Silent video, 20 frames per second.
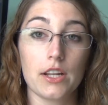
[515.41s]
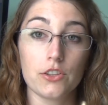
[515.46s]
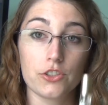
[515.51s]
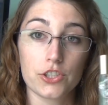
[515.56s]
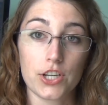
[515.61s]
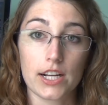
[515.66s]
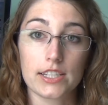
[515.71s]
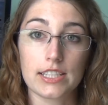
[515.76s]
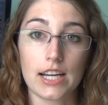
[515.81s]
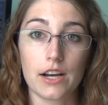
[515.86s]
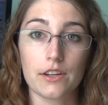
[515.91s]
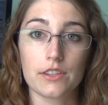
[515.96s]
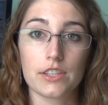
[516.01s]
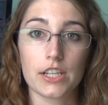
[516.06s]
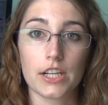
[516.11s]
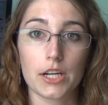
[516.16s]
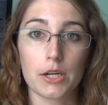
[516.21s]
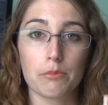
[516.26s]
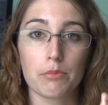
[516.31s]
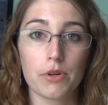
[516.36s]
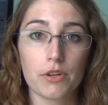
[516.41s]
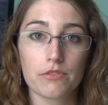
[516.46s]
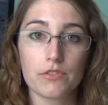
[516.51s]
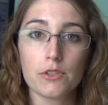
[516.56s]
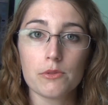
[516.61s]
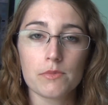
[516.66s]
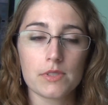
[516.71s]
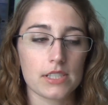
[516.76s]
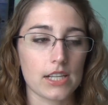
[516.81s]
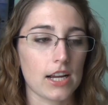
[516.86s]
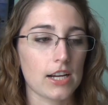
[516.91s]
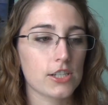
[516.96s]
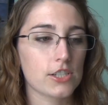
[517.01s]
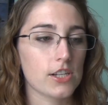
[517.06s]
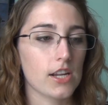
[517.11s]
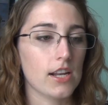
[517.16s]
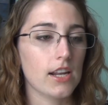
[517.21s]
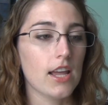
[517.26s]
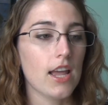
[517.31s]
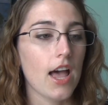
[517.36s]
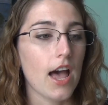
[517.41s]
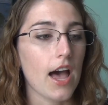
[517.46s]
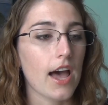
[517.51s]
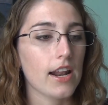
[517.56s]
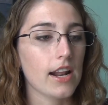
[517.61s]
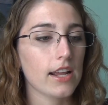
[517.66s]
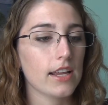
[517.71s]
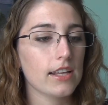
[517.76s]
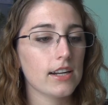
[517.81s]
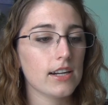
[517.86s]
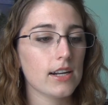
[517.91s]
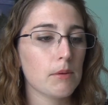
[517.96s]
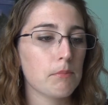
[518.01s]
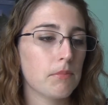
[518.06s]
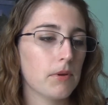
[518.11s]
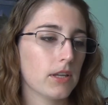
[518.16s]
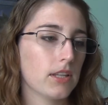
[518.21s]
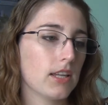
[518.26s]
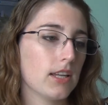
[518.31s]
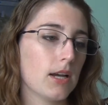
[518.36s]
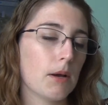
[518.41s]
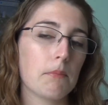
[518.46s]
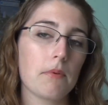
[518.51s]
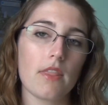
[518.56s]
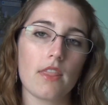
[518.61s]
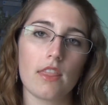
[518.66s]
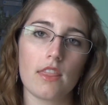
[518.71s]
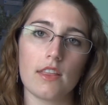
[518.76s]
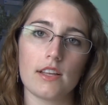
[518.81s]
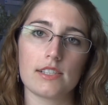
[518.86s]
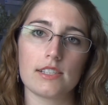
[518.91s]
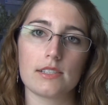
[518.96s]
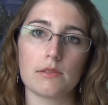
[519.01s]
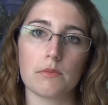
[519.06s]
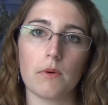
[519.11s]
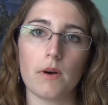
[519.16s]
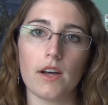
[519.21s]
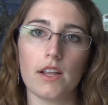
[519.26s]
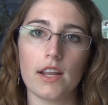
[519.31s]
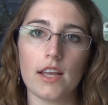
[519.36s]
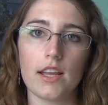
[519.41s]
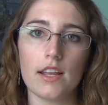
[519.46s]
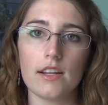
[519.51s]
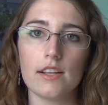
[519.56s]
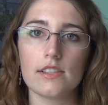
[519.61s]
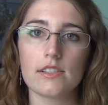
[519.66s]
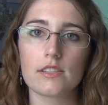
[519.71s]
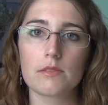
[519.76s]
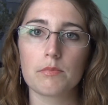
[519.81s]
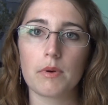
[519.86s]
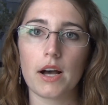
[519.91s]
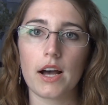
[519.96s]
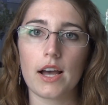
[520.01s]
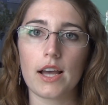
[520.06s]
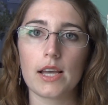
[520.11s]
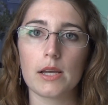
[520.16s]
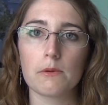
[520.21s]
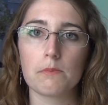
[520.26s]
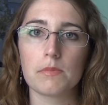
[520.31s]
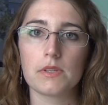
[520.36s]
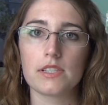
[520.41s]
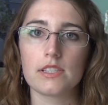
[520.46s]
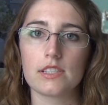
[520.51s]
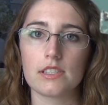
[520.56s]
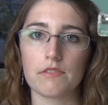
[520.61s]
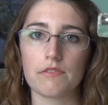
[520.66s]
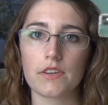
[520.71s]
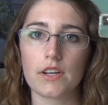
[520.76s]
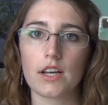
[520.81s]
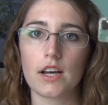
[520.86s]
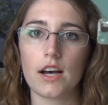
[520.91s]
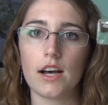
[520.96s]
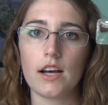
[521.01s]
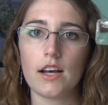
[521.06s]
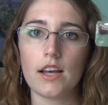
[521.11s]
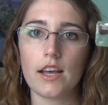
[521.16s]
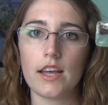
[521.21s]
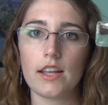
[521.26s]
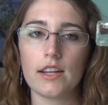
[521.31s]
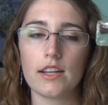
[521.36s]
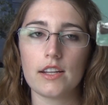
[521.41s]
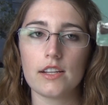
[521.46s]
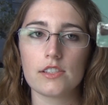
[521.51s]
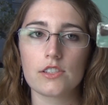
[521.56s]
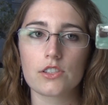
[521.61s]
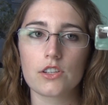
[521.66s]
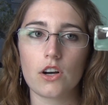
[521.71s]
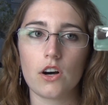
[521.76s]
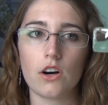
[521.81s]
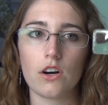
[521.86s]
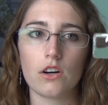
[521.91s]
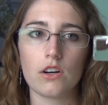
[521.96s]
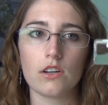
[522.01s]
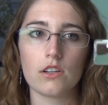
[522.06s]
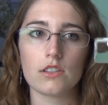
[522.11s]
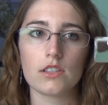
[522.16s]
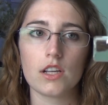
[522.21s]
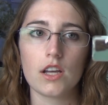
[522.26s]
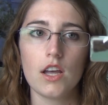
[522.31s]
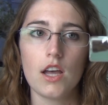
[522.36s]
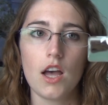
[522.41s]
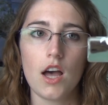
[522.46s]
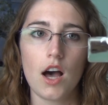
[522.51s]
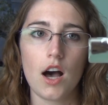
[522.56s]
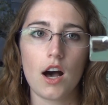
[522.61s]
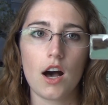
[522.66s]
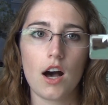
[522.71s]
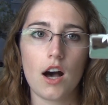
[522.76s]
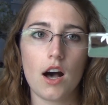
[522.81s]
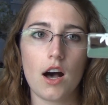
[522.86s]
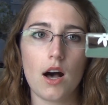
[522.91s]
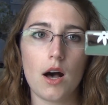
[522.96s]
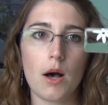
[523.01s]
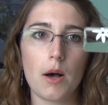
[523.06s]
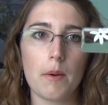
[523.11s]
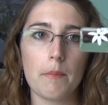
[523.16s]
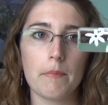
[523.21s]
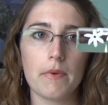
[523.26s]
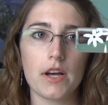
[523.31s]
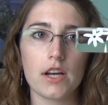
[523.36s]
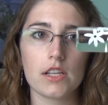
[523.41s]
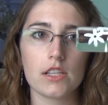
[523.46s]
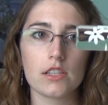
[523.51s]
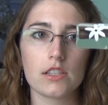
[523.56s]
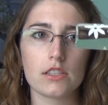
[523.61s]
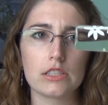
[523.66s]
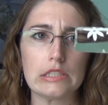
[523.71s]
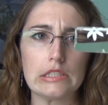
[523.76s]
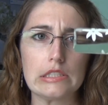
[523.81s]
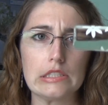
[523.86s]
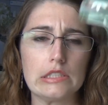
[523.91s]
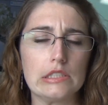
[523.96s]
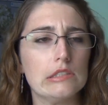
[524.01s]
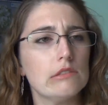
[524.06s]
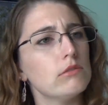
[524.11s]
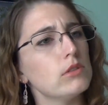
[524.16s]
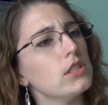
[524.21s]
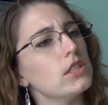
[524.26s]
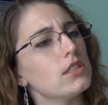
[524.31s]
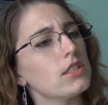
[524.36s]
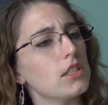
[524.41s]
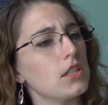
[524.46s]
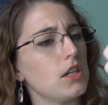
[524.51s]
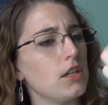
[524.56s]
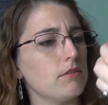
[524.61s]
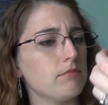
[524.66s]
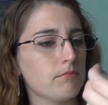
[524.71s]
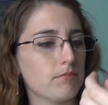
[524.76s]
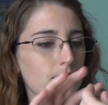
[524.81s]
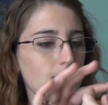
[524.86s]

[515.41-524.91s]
checked out their perfume section, and I ended up picking up this one. It is by Pacifica, and it is called what is it called?